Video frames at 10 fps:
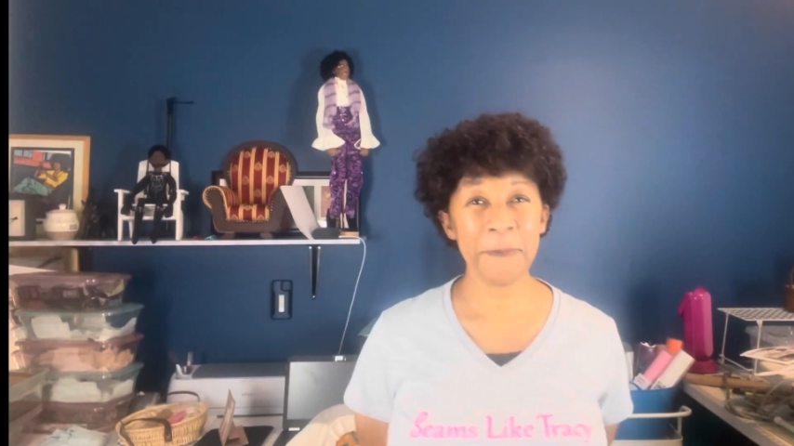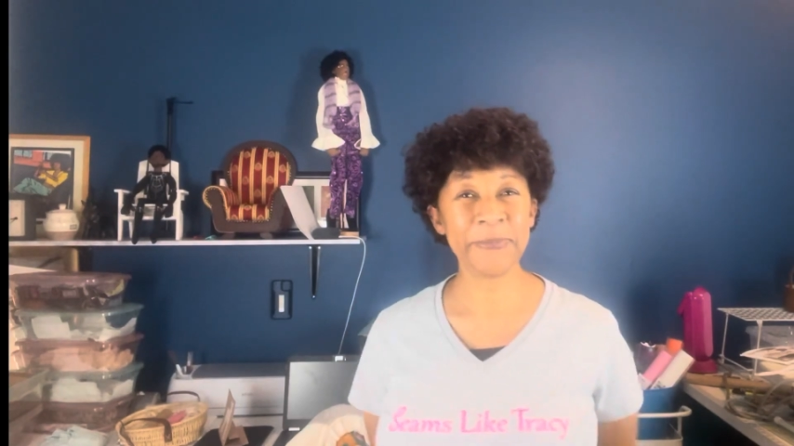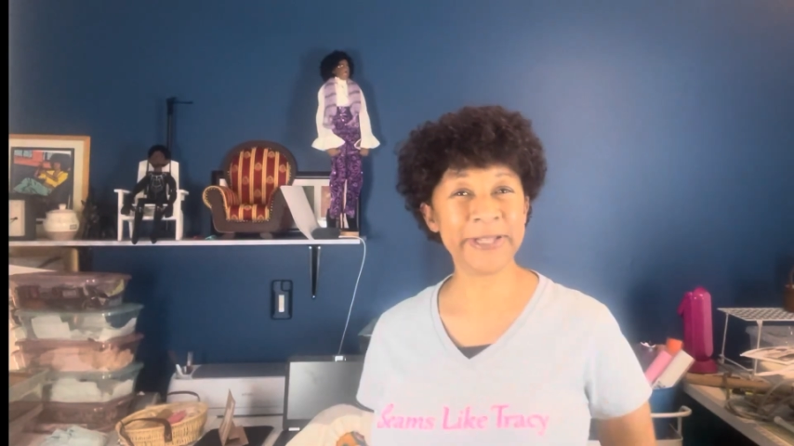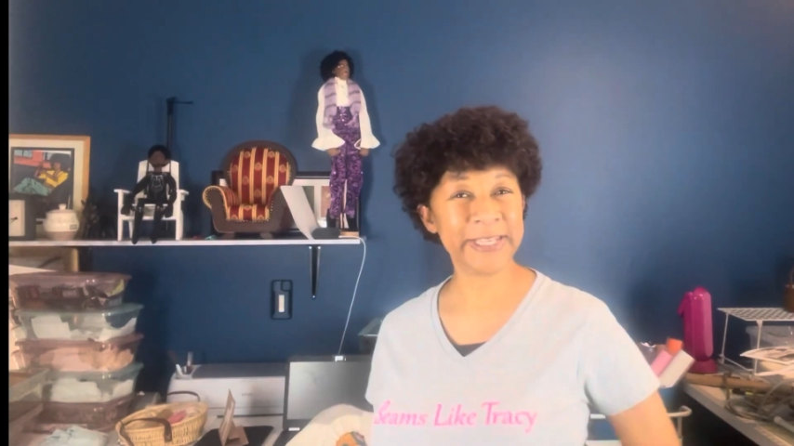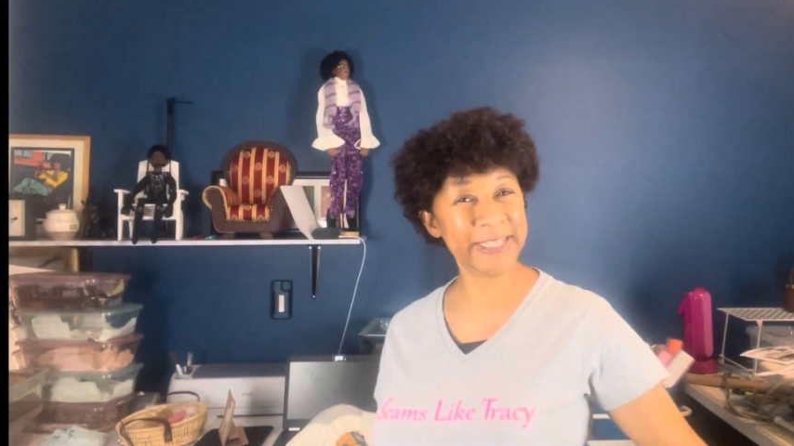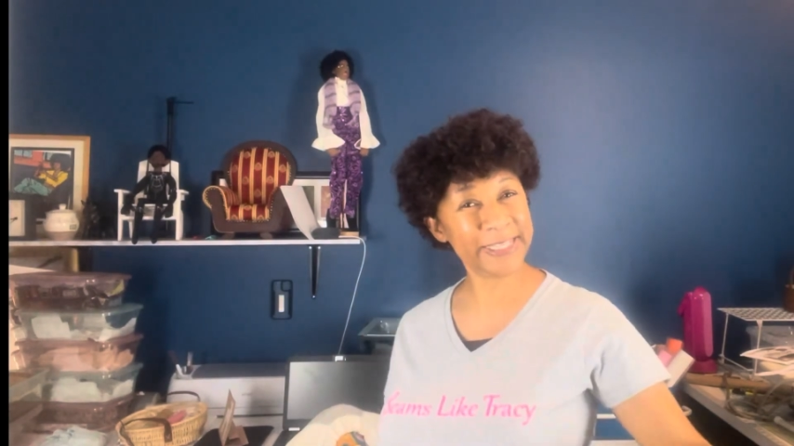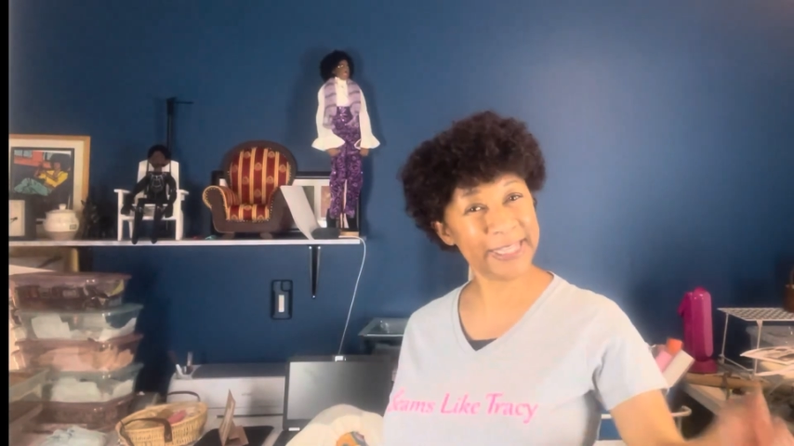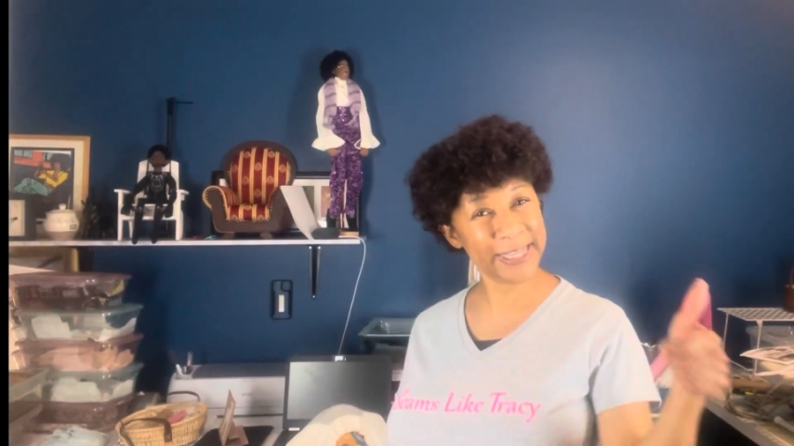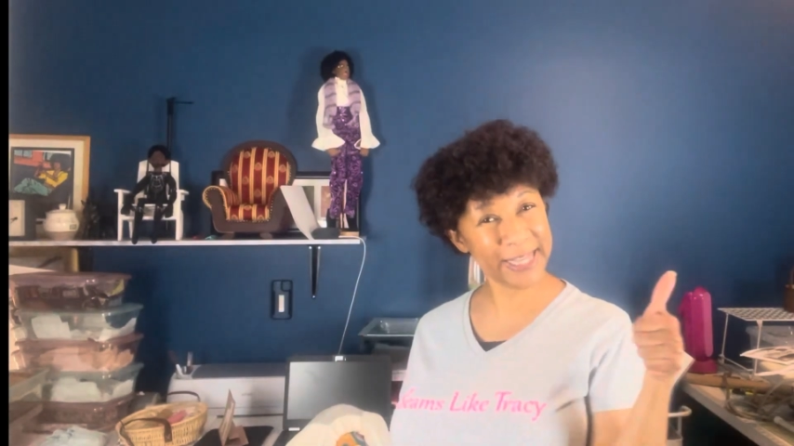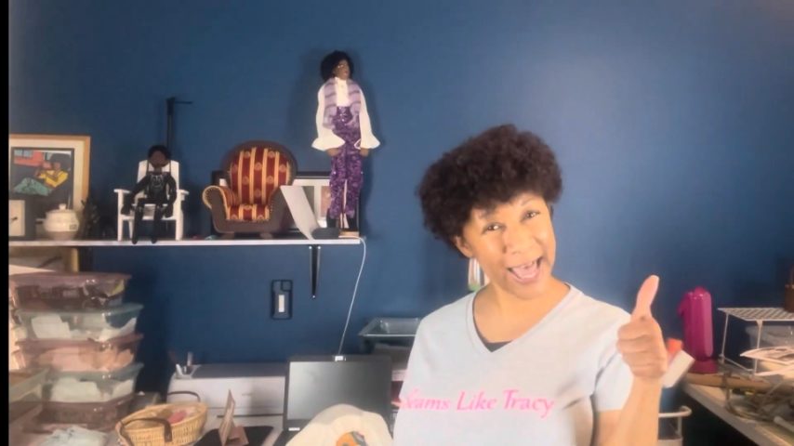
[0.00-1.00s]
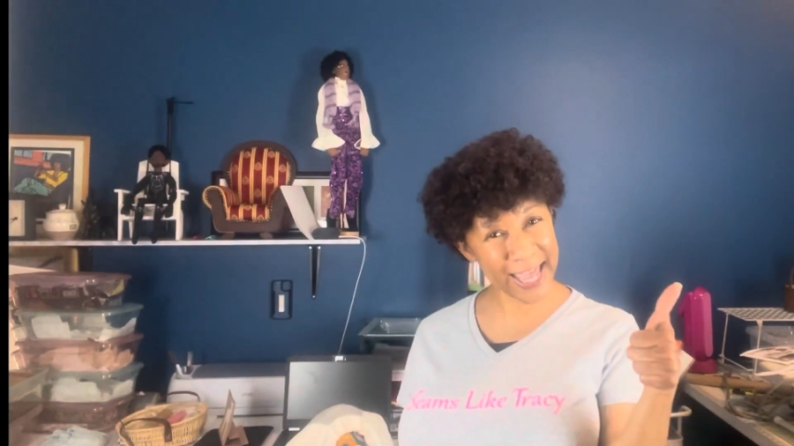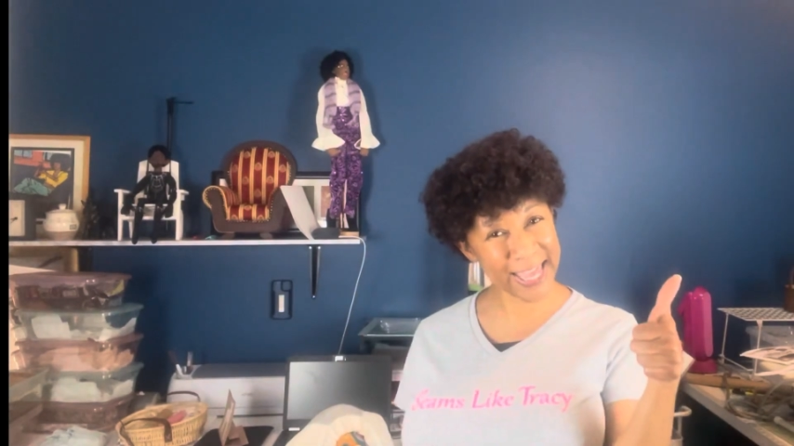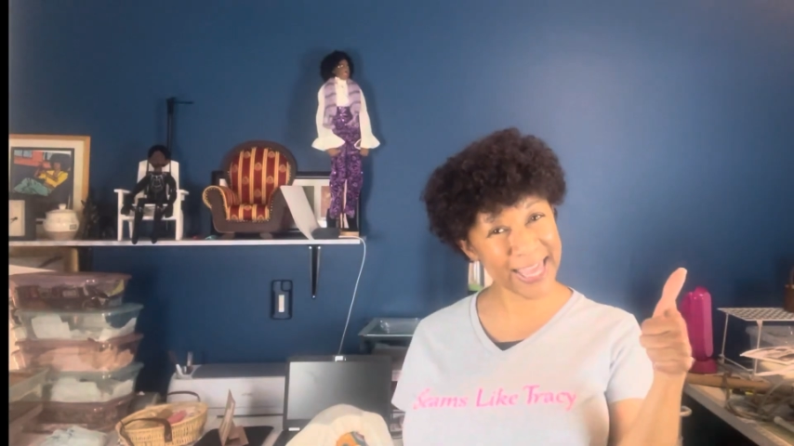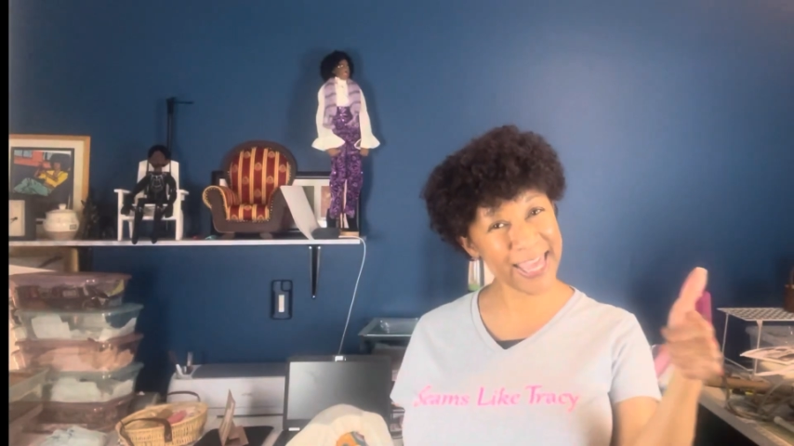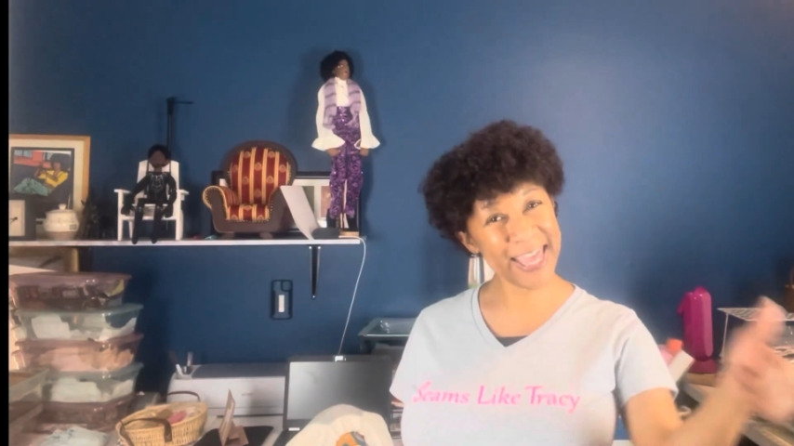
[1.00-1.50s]
Please
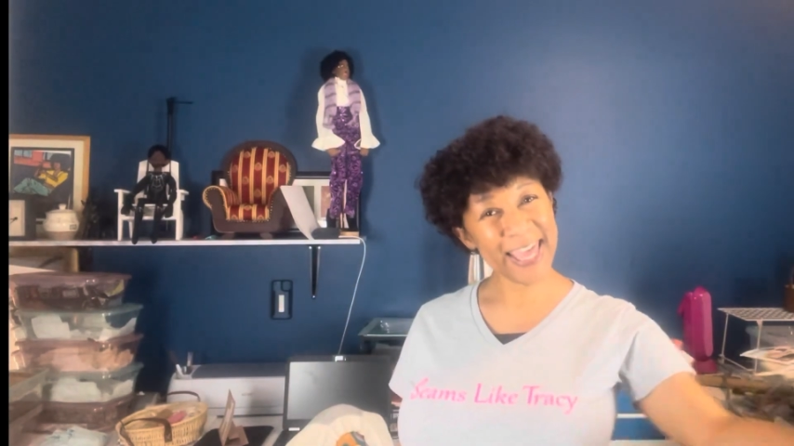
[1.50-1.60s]
like